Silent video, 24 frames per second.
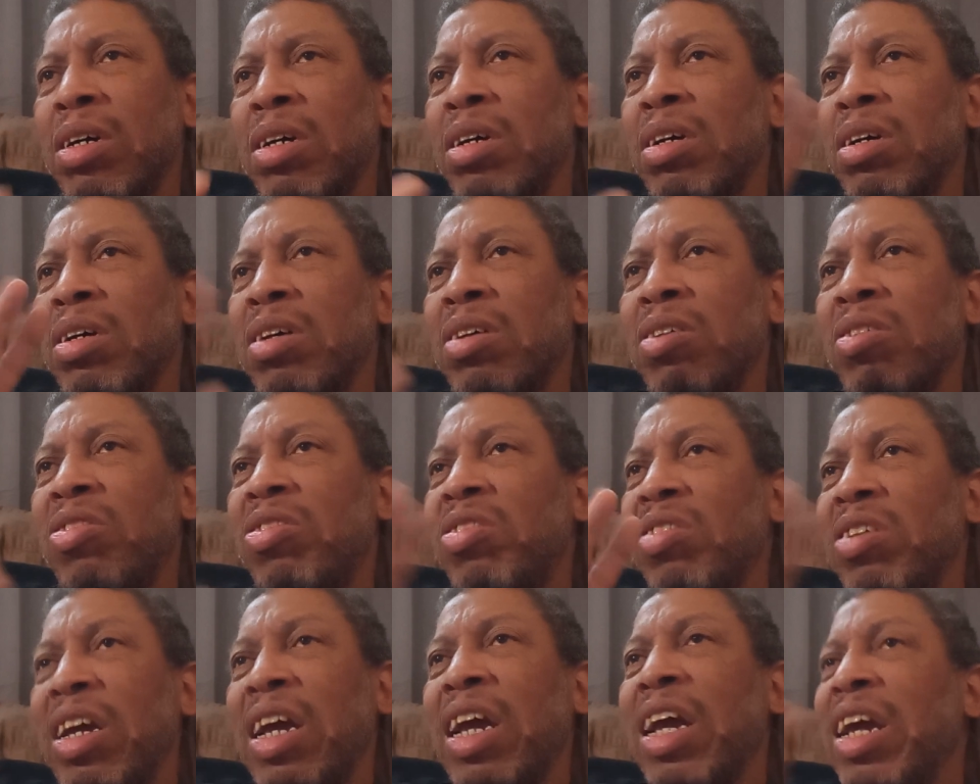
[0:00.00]
she
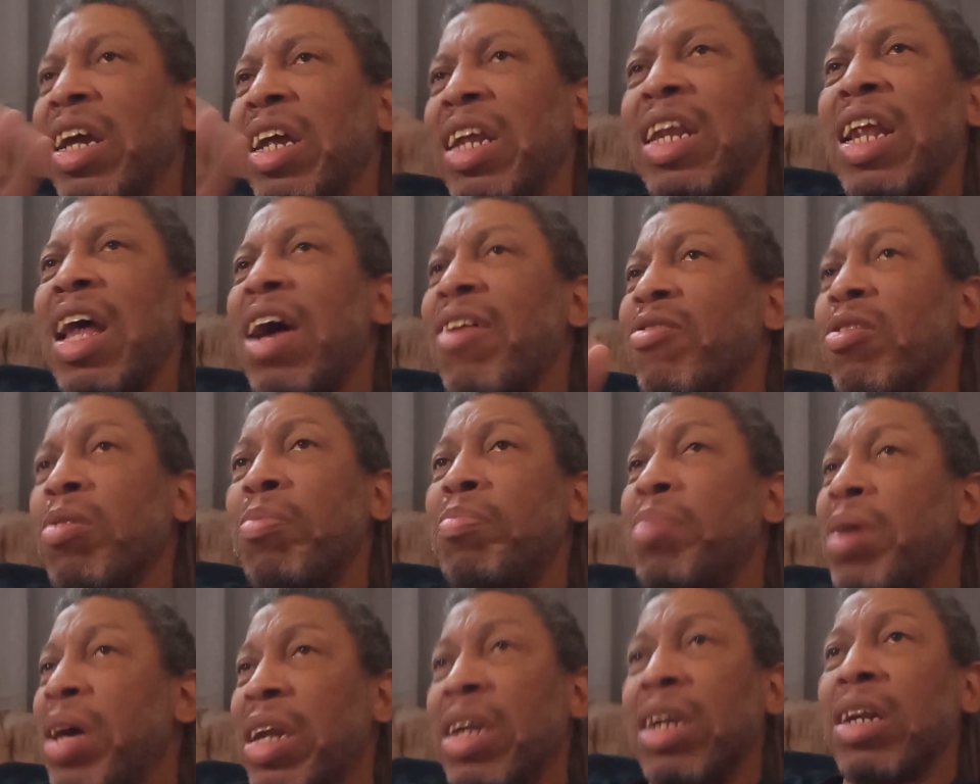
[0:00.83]
ain't never
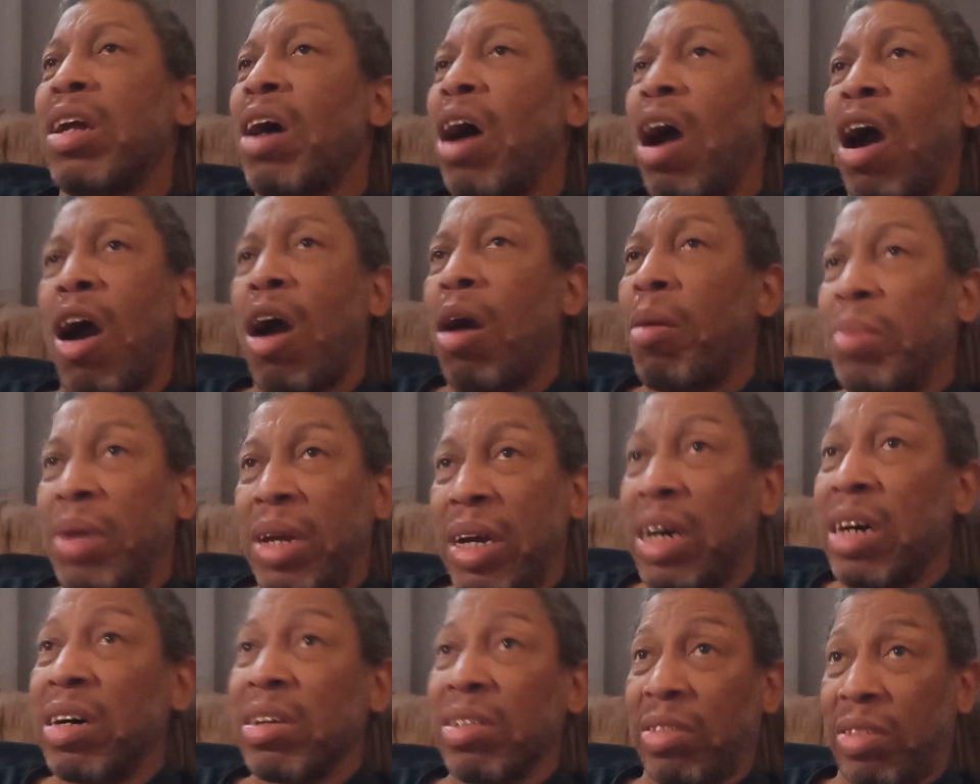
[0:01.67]
been in the army
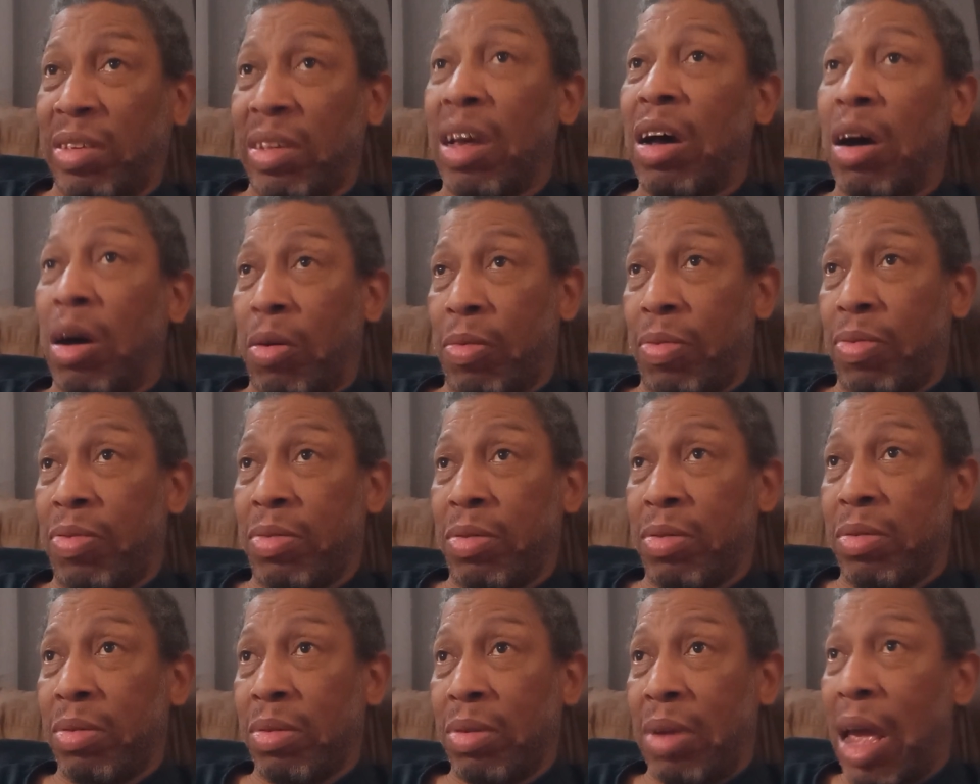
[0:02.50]
herself
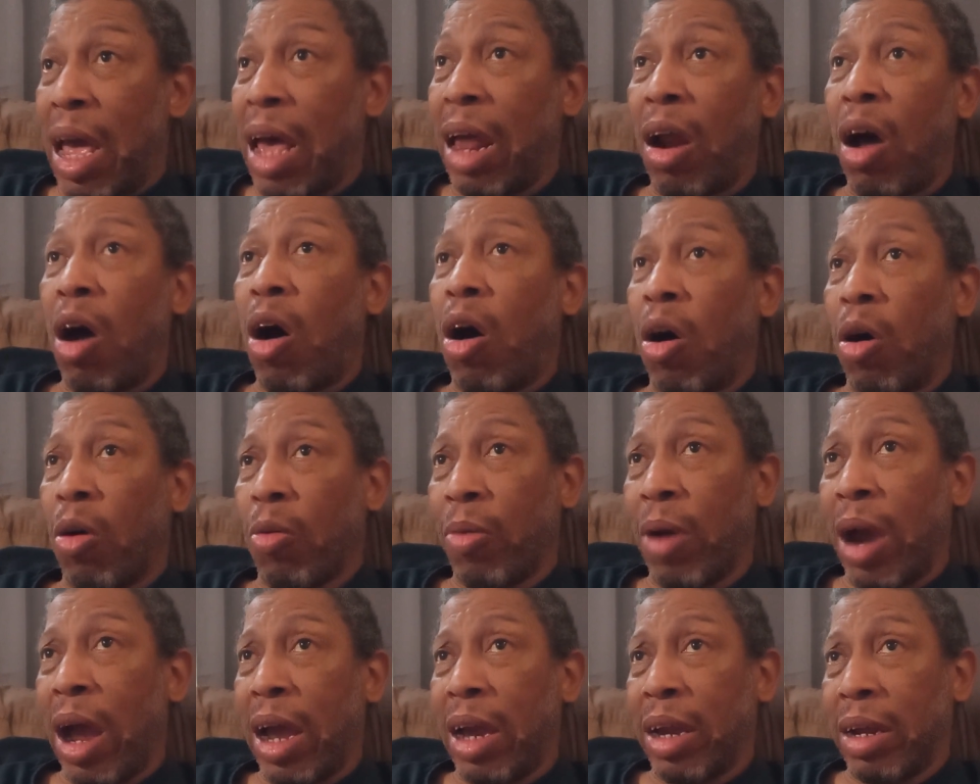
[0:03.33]
at all,
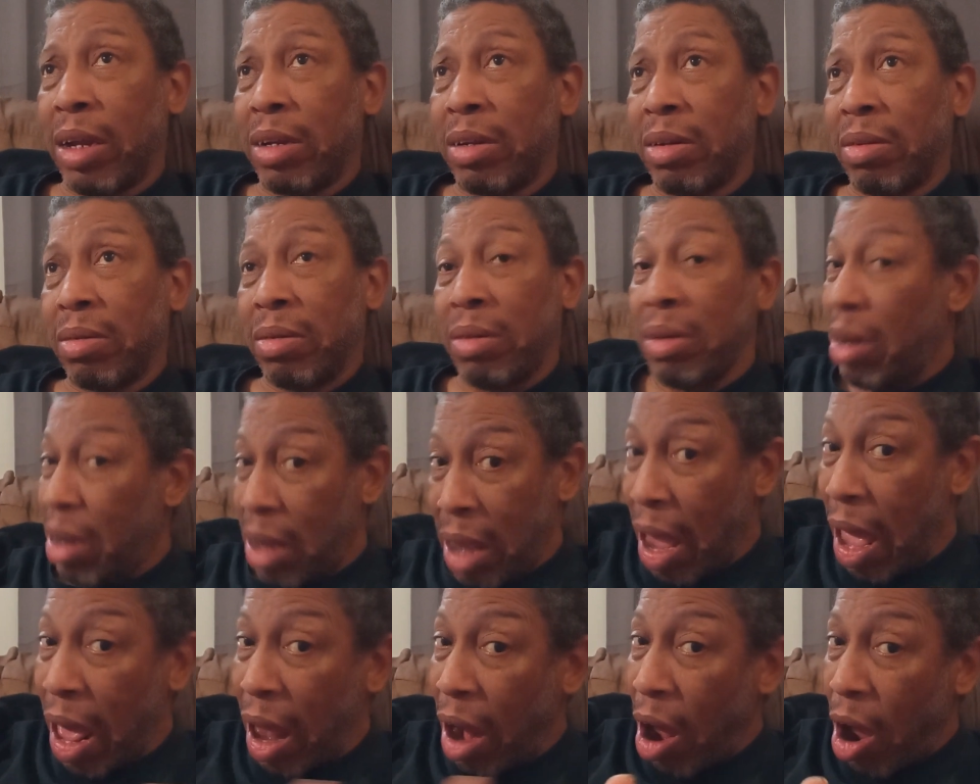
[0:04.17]
right?
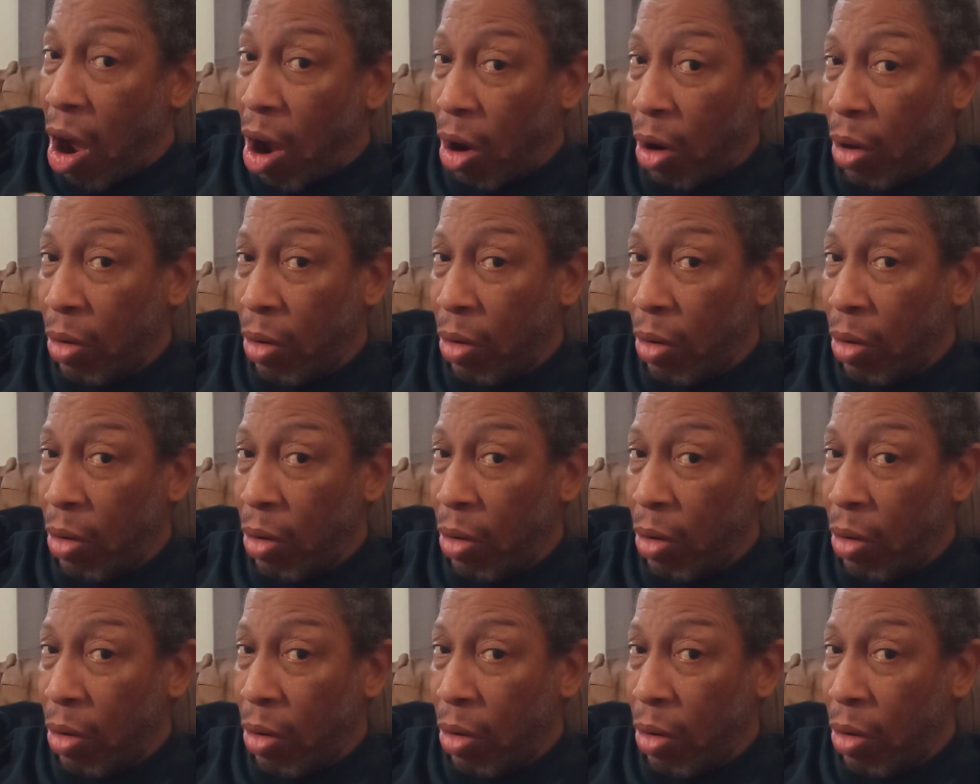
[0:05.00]
At all.